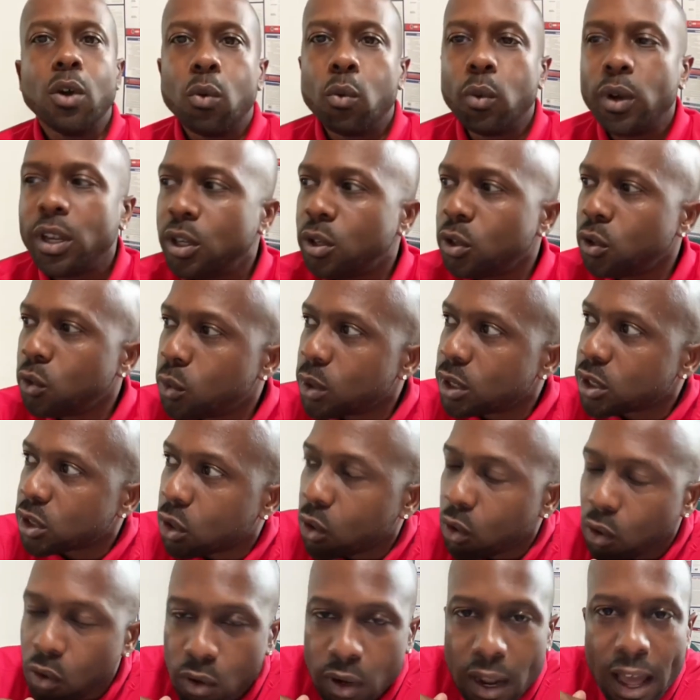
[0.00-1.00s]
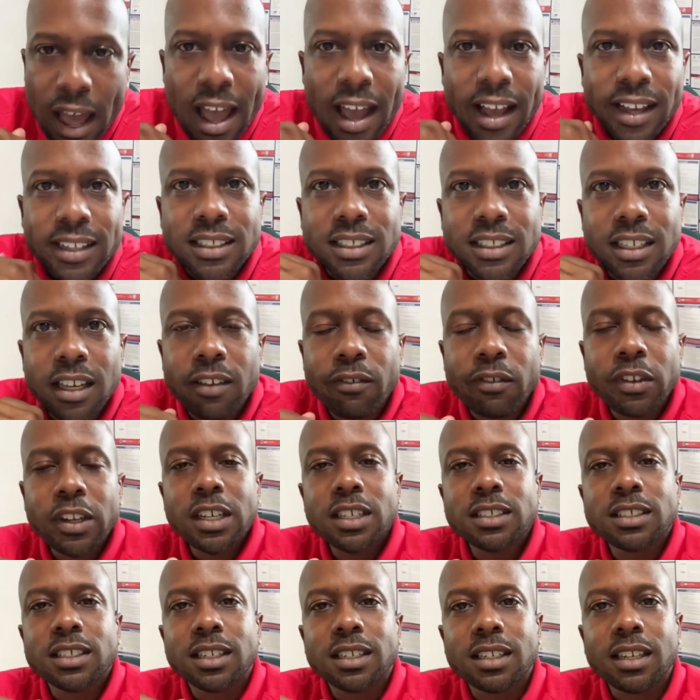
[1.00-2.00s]
We do what's called
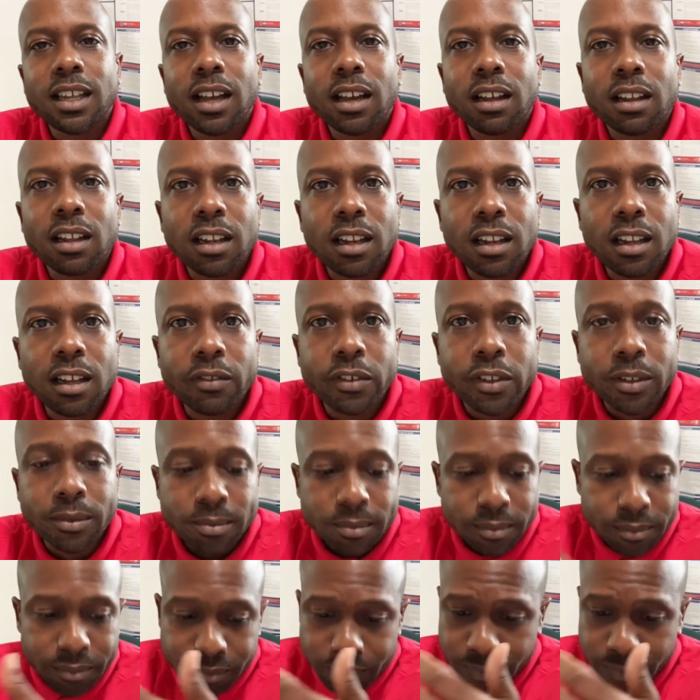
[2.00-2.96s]
activities of daily living.